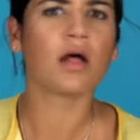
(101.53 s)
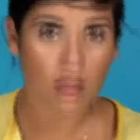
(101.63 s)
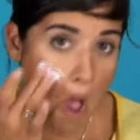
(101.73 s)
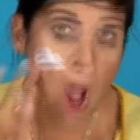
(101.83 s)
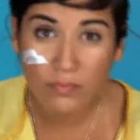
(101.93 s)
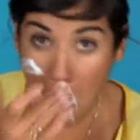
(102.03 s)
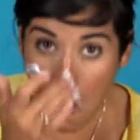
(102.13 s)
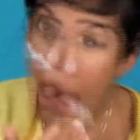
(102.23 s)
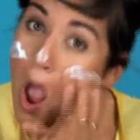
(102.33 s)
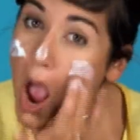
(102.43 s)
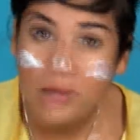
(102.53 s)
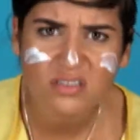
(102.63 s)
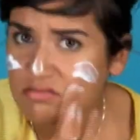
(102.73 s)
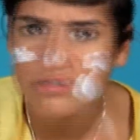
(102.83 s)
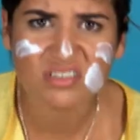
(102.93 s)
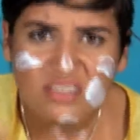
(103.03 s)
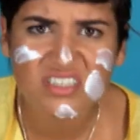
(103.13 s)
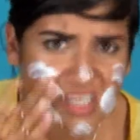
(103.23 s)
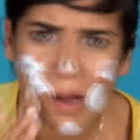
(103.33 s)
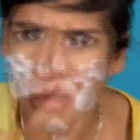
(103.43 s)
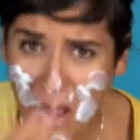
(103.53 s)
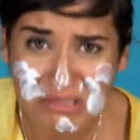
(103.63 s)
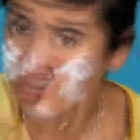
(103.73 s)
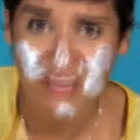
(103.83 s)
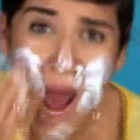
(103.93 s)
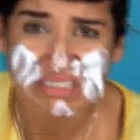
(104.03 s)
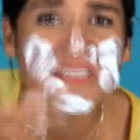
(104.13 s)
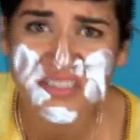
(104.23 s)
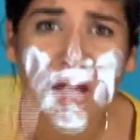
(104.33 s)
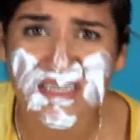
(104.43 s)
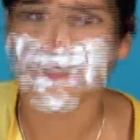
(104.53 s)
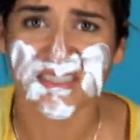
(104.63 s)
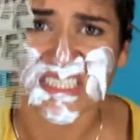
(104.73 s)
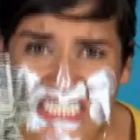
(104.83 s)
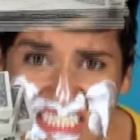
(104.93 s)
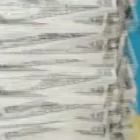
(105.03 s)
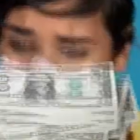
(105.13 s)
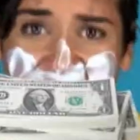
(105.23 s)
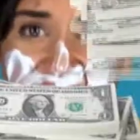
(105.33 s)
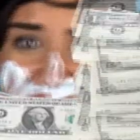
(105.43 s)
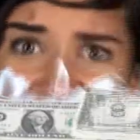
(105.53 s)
that the market for anti-aging creams and lotions will be worth $3